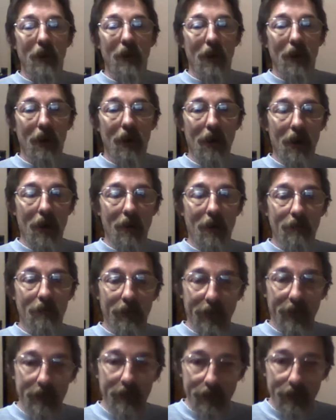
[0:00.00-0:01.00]

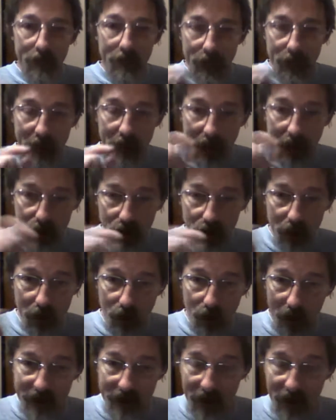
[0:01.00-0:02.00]
That you can
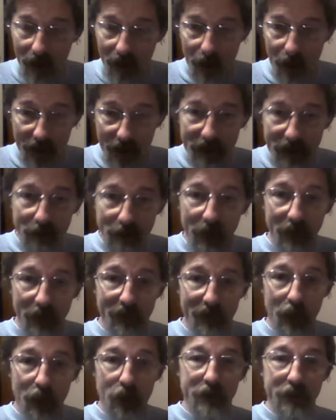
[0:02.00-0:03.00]
write that recipe
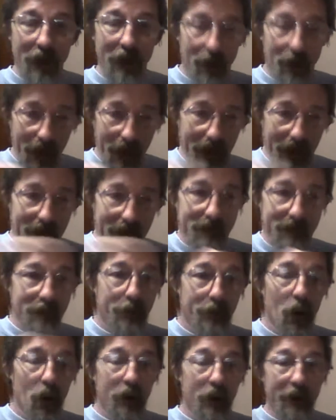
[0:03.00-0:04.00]
of yours down in the
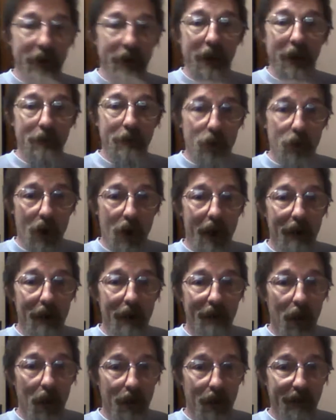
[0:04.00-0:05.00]
book and keep track
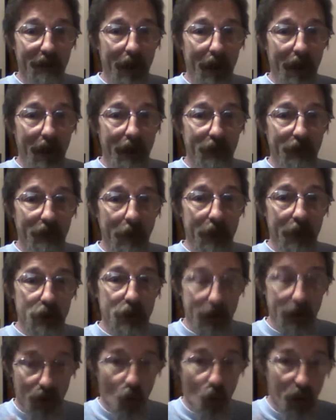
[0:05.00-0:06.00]
of all of that
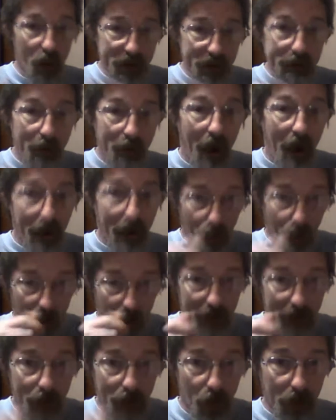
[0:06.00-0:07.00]
information in one spot,
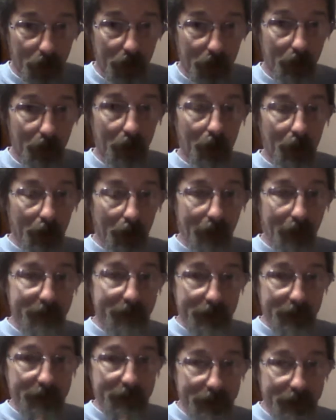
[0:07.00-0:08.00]
one book. I've
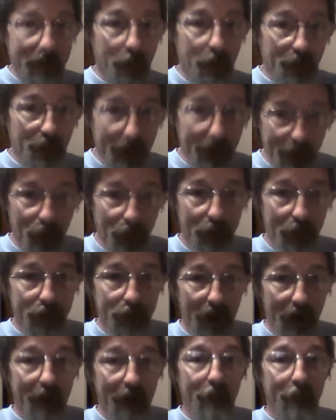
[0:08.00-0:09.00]
deliberately put
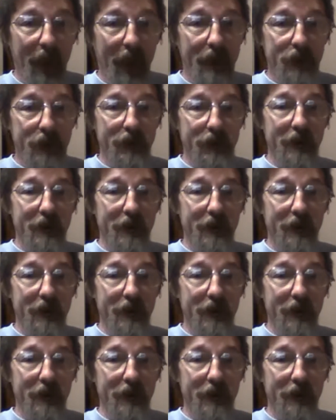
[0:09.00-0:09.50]
blank pages in